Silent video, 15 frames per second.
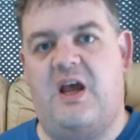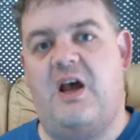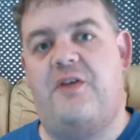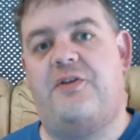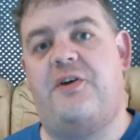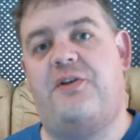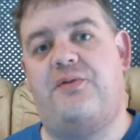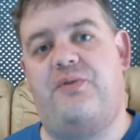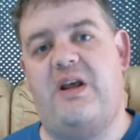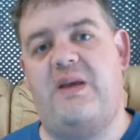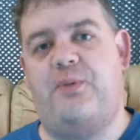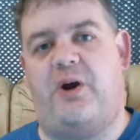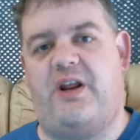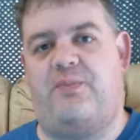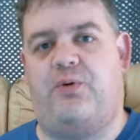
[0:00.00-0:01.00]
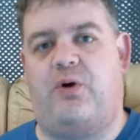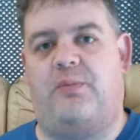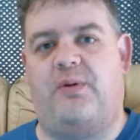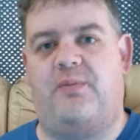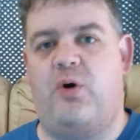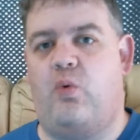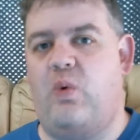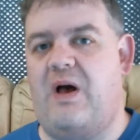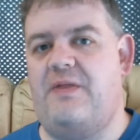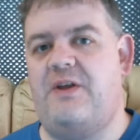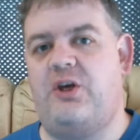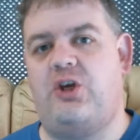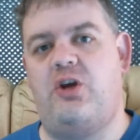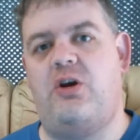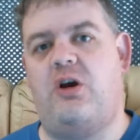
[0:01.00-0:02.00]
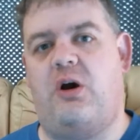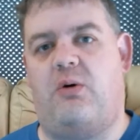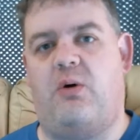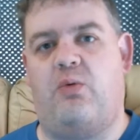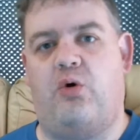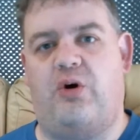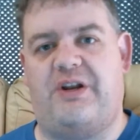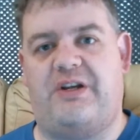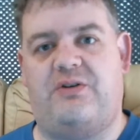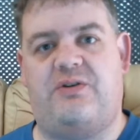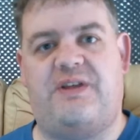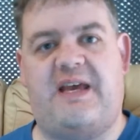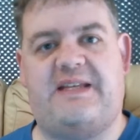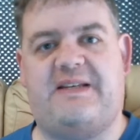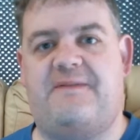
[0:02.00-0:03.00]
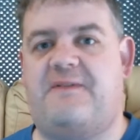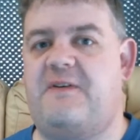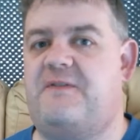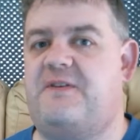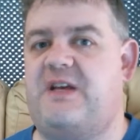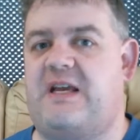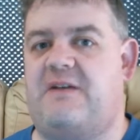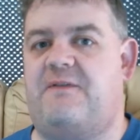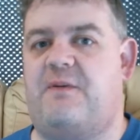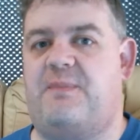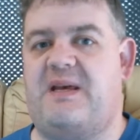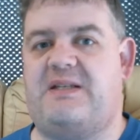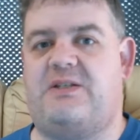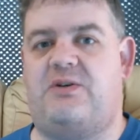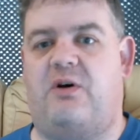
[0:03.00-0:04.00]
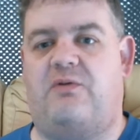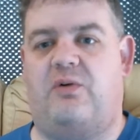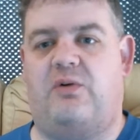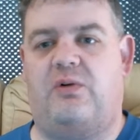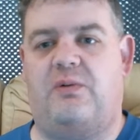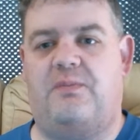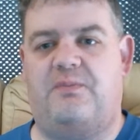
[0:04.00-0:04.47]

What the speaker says: The Three Body Problem won the Hugo Award in 2015 for Best Novel.